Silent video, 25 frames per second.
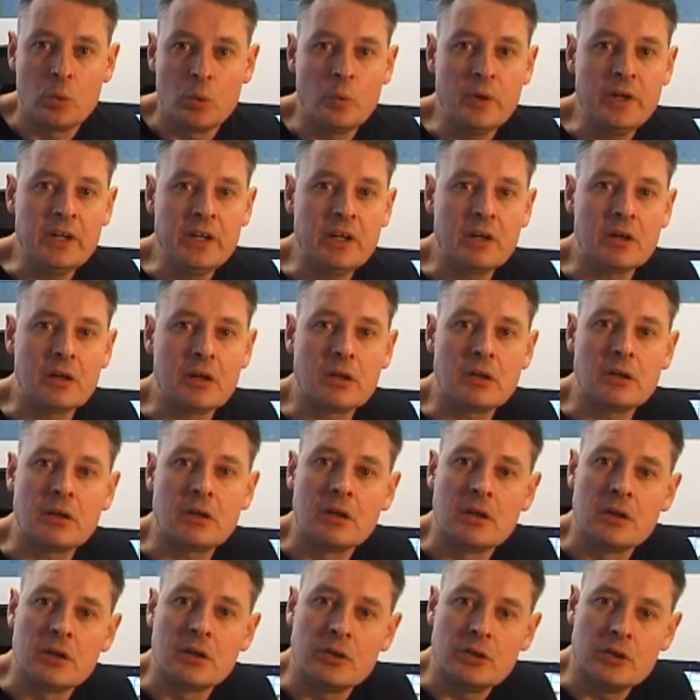we
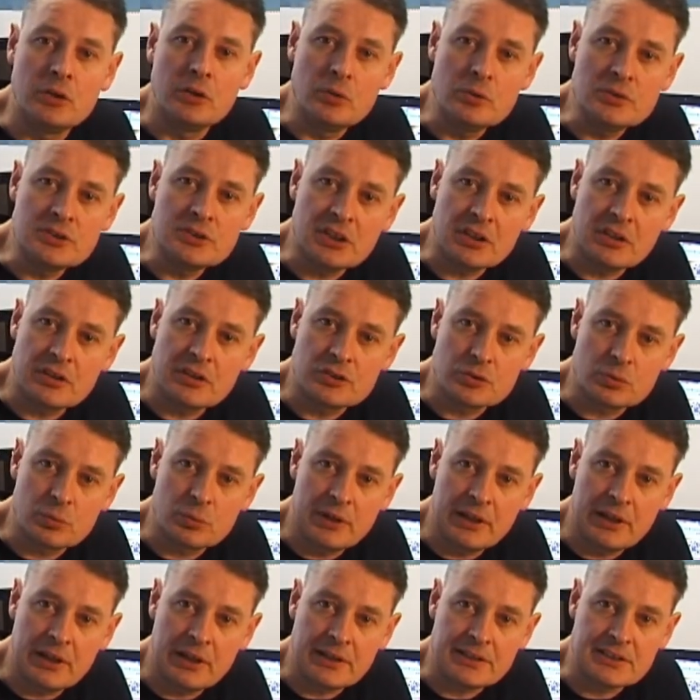can, using this
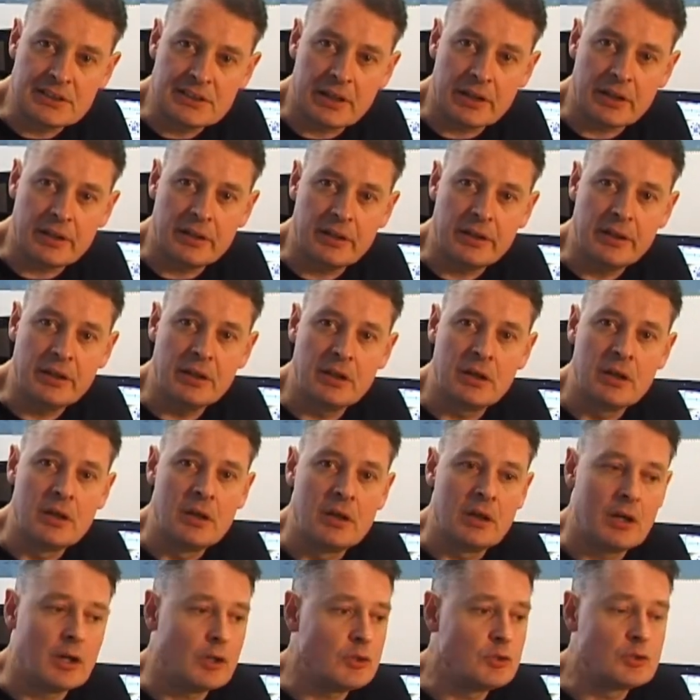relay technique,
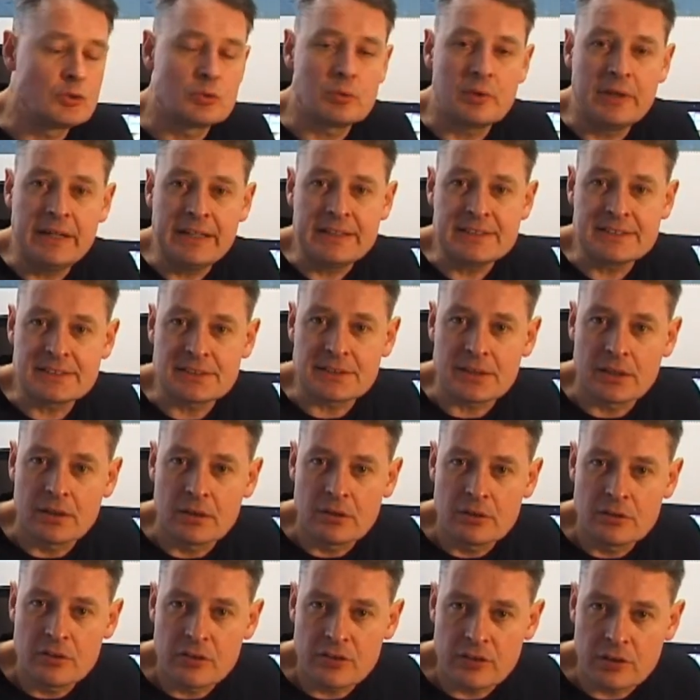address
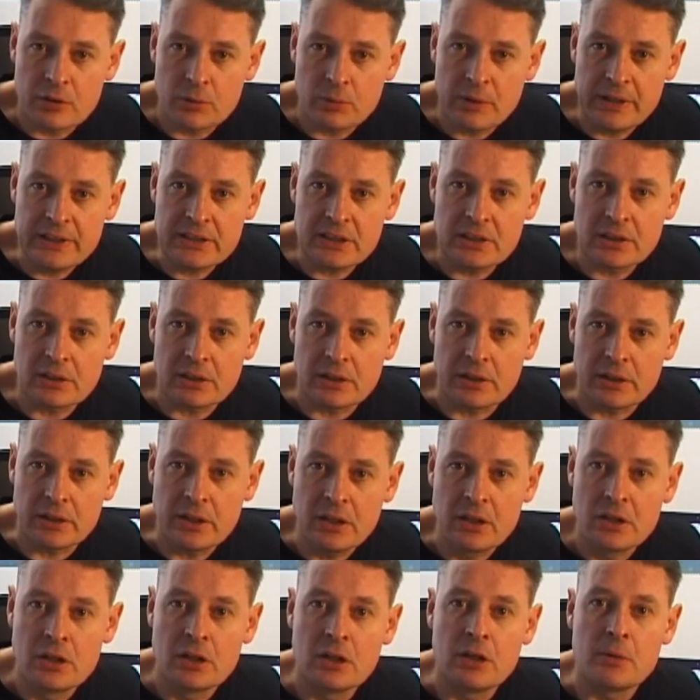
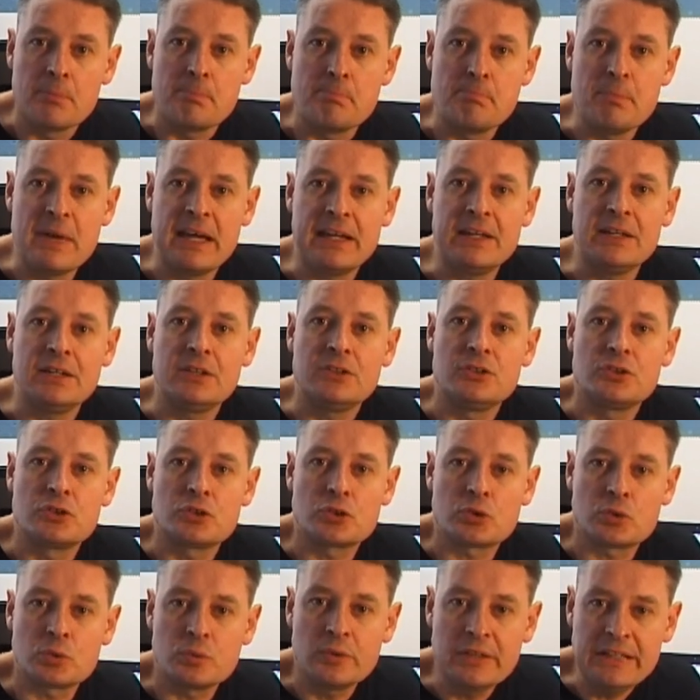theoretically many
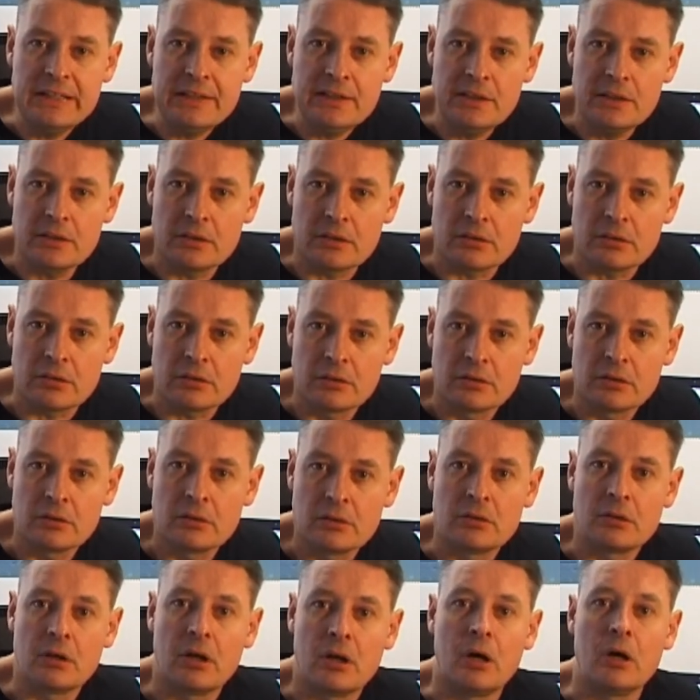trillion
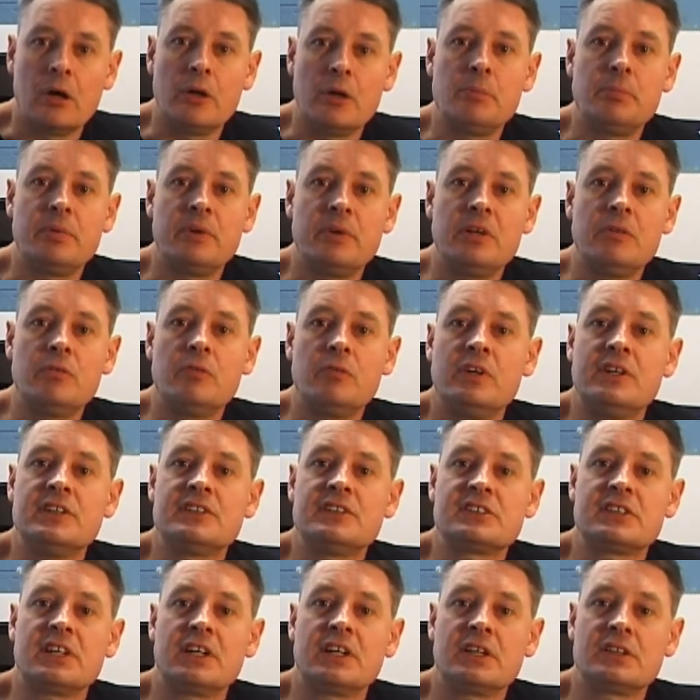
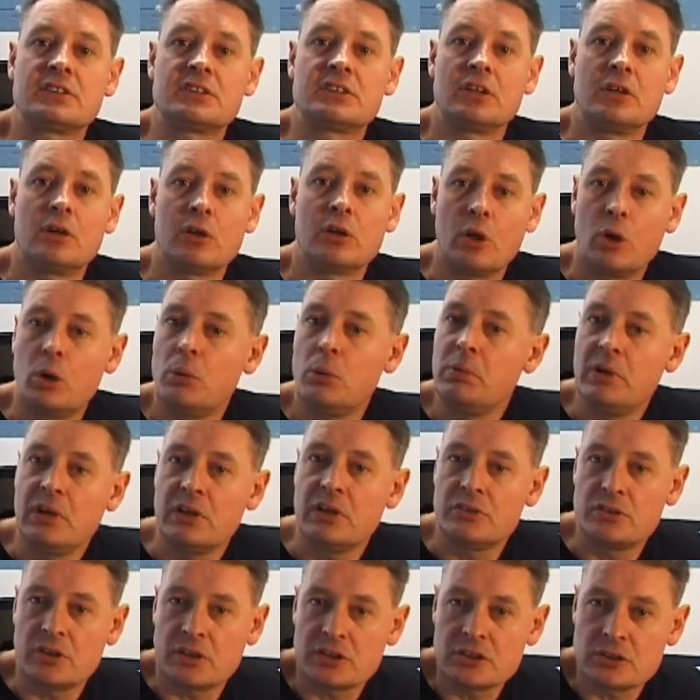IPv6
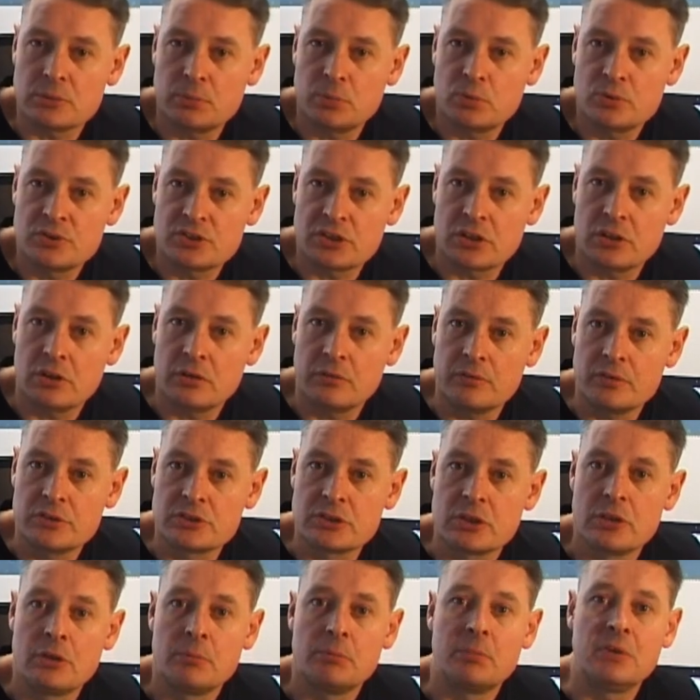globally addressable
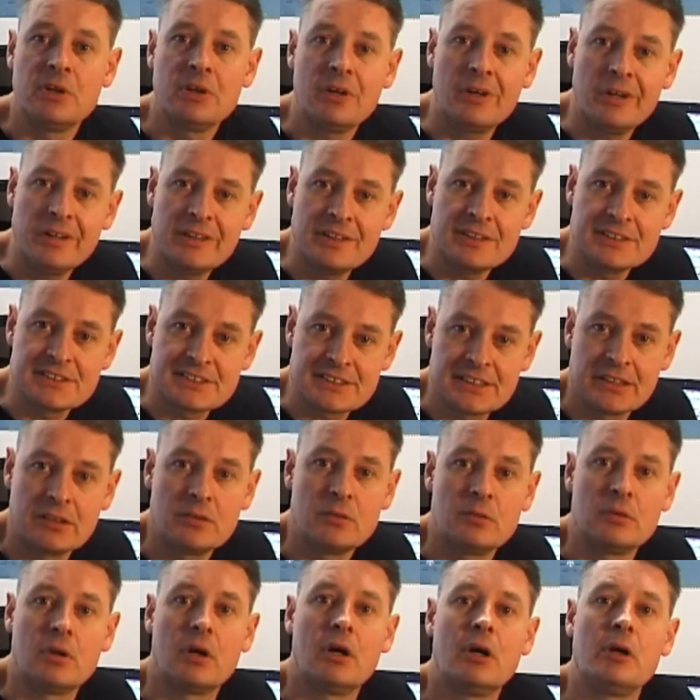servers behind this
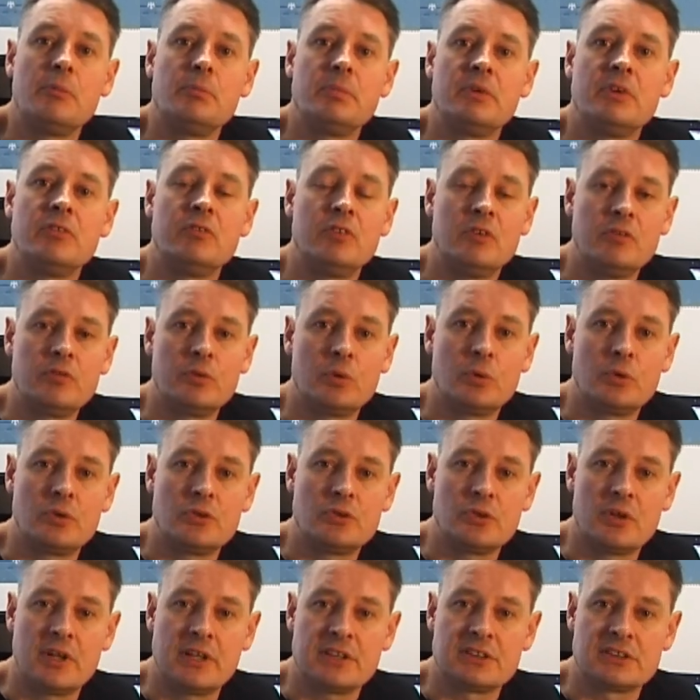single IPv4
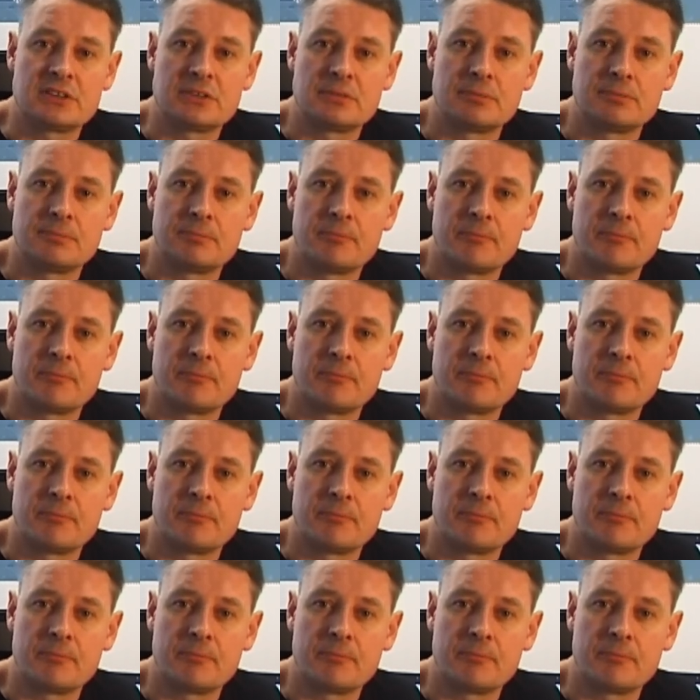address.